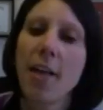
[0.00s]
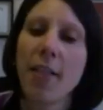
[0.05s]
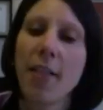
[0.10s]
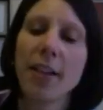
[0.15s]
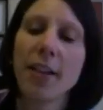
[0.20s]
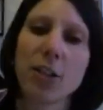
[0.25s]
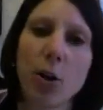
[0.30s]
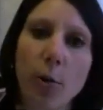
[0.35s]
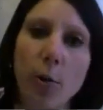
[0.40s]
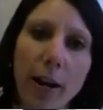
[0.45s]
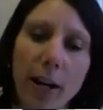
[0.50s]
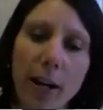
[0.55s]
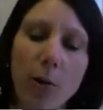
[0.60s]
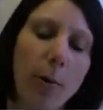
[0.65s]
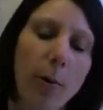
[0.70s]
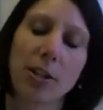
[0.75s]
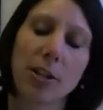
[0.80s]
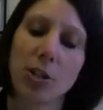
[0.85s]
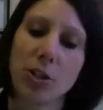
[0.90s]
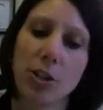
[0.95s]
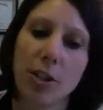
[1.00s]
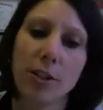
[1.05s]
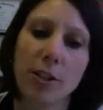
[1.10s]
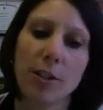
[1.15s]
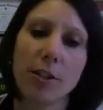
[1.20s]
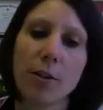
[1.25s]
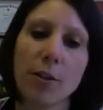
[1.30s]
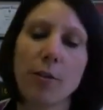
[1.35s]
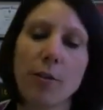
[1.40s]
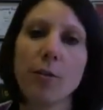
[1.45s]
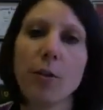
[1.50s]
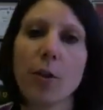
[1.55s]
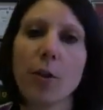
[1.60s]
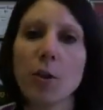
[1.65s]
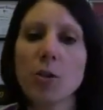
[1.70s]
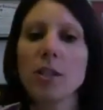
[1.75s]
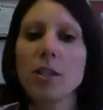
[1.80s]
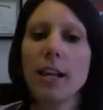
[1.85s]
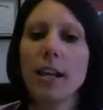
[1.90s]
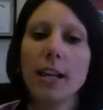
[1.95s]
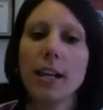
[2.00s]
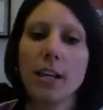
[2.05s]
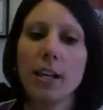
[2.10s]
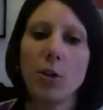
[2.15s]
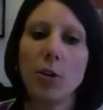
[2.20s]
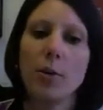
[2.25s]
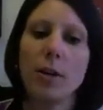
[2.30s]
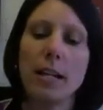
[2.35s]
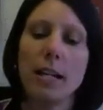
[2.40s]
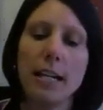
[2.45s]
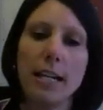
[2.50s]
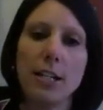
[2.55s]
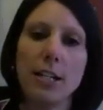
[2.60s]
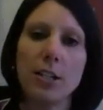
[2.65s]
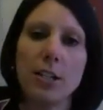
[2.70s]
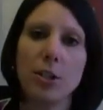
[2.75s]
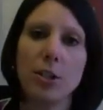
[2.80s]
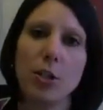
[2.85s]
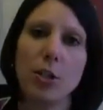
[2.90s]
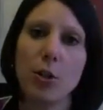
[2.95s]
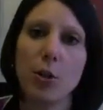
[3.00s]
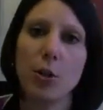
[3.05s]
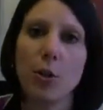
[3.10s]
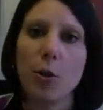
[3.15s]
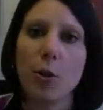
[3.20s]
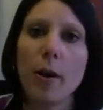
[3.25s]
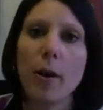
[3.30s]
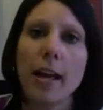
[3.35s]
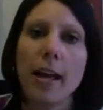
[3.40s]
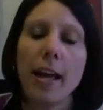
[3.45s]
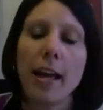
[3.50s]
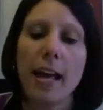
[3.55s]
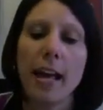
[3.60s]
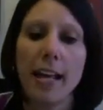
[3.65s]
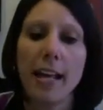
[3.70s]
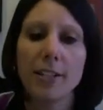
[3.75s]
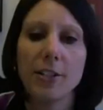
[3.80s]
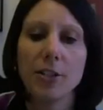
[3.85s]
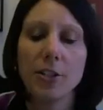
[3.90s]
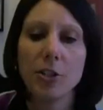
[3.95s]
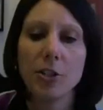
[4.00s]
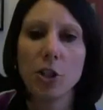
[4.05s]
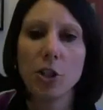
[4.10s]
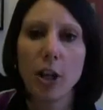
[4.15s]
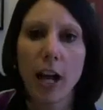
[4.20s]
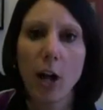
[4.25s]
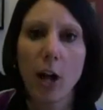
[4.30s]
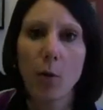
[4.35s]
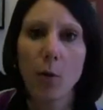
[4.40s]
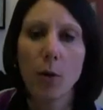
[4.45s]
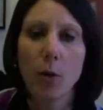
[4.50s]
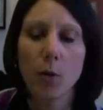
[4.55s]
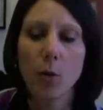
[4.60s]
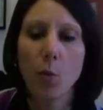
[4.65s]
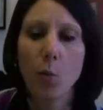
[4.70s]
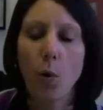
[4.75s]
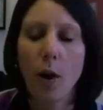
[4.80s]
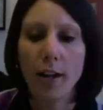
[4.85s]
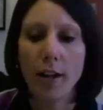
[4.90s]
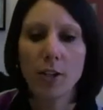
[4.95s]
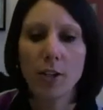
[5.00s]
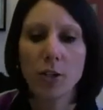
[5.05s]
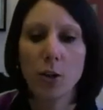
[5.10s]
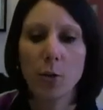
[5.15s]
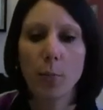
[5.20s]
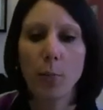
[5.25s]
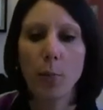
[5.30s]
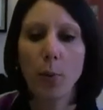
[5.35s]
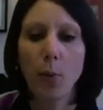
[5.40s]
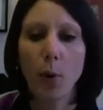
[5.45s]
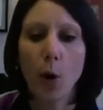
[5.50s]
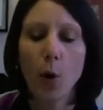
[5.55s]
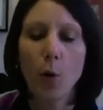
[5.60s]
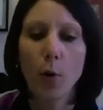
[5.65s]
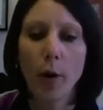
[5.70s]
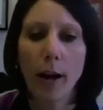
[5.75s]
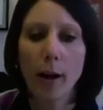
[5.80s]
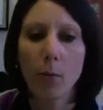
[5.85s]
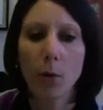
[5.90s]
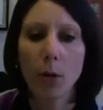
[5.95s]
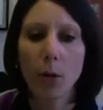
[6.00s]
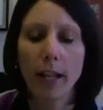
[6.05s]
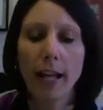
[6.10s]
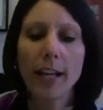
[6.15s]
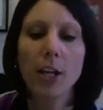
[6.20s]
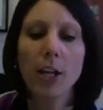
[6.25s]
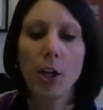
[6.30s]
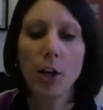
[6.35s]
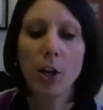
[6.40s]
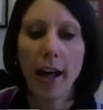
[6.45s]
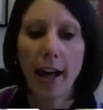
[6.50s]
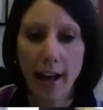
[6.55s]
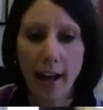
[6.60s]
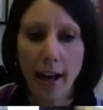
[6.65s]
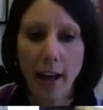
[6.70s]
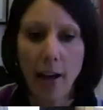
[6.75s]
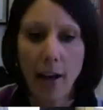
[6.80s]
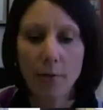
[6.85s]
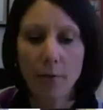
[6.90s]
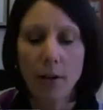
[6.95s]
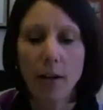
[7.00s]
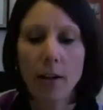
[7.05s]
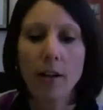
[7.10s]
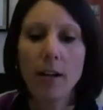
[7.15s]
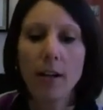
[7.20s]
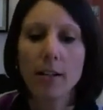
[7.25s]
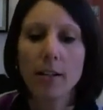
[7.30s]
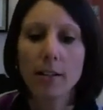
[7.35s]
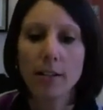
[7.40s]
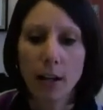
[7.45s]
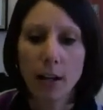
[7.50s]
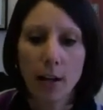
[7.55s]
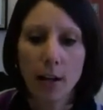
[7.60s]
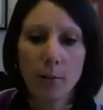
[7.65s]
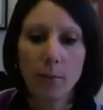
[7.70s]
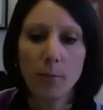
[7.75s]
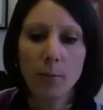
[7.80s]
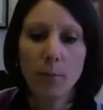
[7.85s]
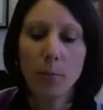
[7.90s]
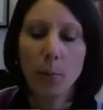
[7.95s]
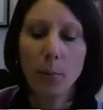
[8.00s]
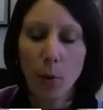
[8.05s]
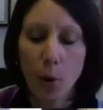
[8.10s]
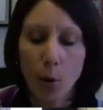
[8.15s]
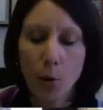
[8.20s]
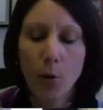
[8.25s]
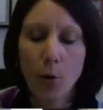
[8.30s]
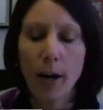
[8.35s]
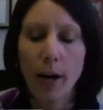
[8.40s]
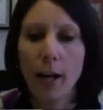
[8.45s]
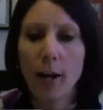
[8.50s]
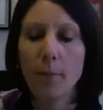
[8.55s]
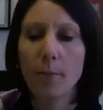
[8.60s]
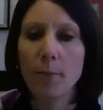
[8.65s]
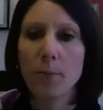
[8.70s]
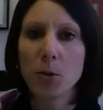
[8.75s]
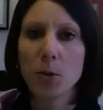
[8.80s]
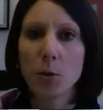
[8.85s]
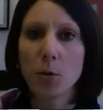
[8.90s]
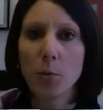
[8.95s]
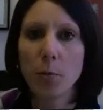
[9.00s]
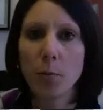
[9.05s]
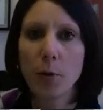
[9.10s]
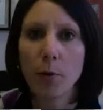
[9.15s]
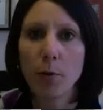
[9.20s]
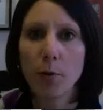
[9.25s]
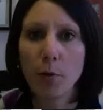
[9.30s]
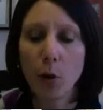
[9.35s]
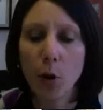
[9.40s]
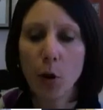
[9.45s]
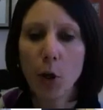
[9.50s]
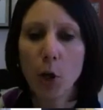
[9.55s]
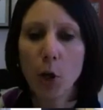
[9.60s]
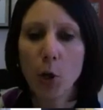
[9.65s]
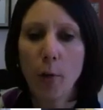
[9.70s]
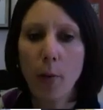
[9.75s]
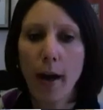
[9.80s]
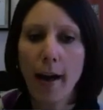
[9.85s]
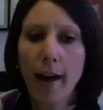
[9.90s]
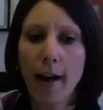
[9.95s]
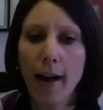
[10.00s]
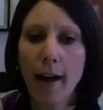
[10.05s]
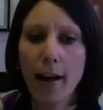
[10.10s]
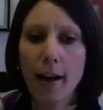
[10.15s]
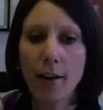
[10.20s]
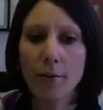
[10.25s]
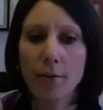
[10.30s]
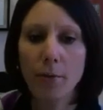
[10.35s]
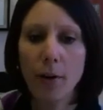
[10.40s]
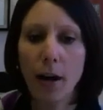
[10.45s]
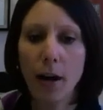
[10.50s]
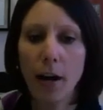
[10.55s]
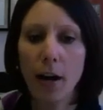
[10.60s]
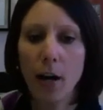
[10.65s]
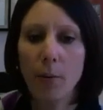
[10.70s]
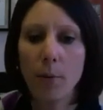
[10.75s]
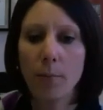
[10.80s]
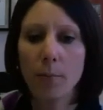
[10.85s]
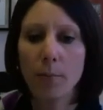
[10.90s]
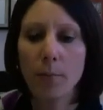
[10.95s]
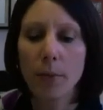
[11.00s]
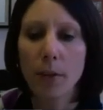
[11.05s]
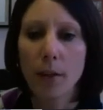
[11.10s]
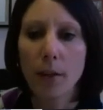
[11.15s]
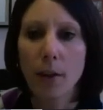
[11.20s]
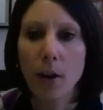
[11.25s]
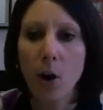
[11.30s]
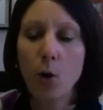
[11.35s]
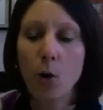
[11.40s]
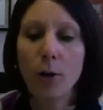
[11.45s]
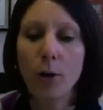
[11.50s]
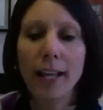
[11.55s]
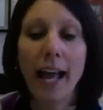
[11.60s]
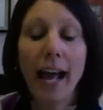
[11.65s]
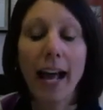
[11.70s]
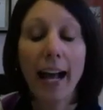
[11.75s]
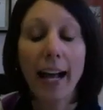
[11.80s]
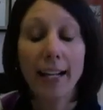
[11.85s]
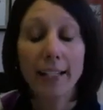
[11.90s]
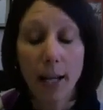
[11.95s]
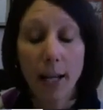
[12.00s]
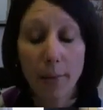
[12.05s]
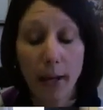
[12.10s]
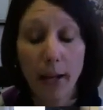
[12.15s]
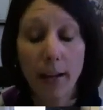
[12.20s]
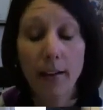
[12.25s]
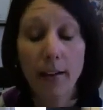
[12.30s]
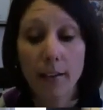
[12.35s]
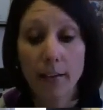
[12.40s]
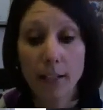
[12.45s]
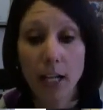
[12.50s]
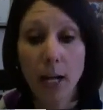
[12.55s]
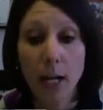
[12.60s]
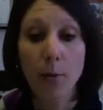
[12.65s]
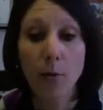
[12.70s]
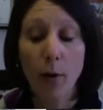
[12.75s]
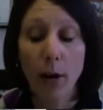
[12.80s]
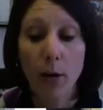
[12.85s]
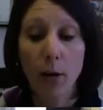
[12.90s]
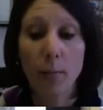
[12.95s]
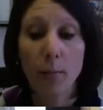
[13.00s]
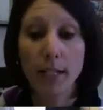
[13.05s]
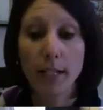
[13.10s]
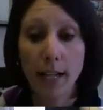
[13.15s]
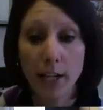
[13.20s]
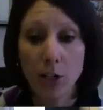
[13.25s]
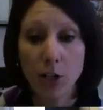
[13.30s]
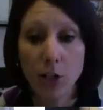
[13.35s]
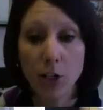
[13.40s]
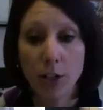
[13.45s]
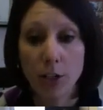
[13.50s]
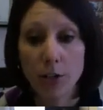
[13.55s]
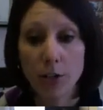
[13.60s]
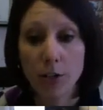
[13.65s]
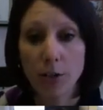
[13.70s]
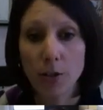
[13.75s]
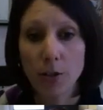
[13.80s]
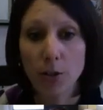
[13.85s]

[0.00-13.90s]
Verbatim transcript: That's a great question. The first thing you would need to do is check with what the program would like you to have. Some programs prefer you have um, only academic type of recommendations.